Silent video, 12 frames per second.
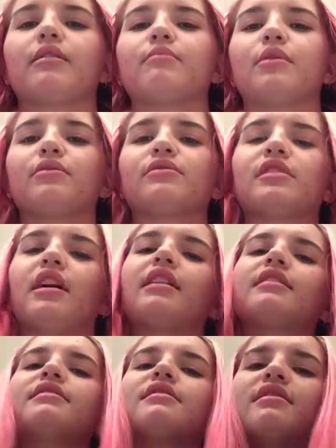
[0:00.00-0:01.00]
on both
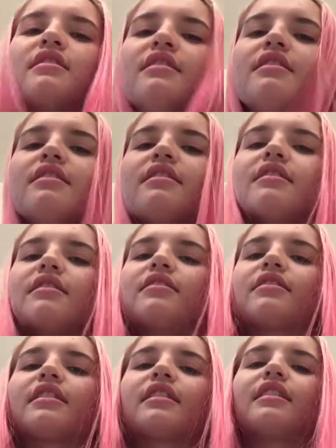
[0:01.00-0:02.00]
sides. You
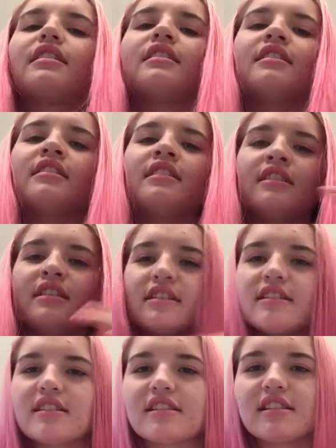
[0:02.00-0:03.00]
know, like
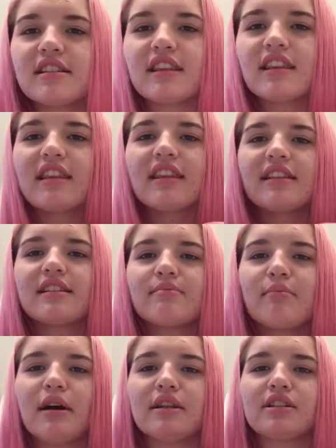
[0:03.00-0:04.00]
just like this
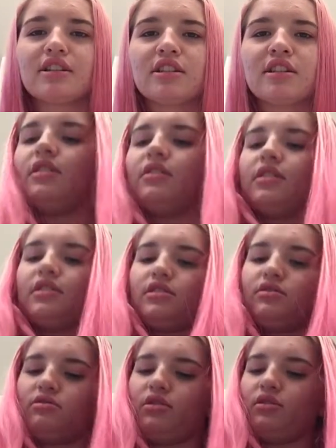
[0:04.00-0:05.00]
much. All right,
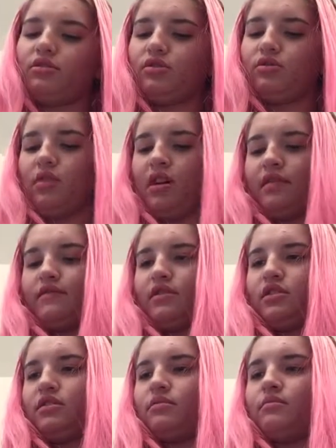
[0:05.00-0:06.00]
so I also have
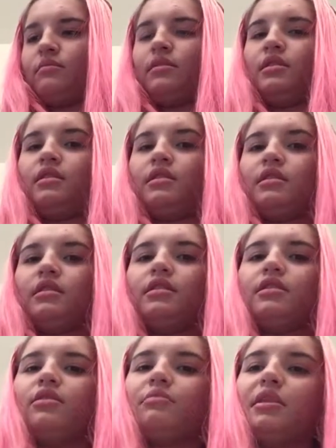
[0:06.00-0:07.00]
some,
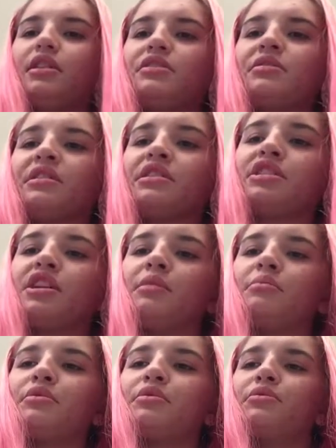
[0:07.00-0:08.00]
you know, Matrix
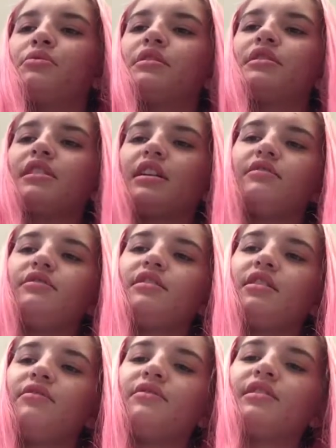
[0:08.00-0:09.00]
shampoo. This other
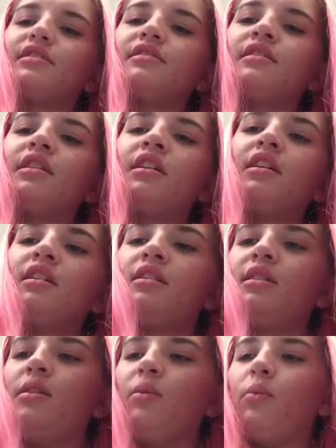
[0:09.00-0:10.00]
stuff is
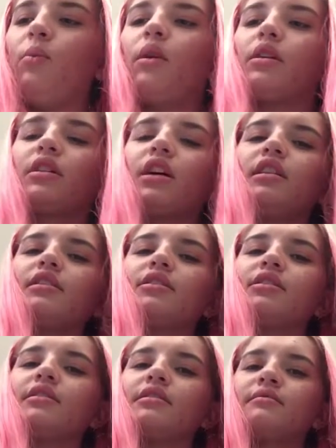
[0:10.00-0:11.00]

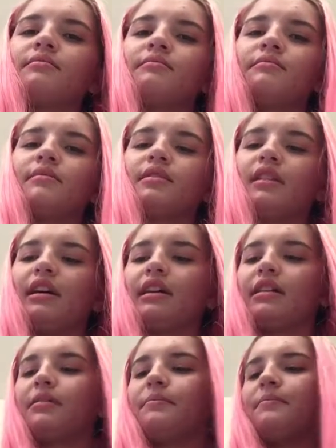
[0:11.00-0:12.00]
watercolor,
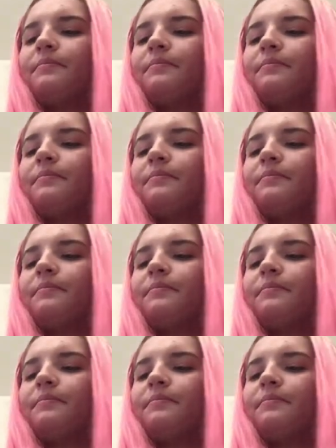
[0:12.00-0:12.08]
like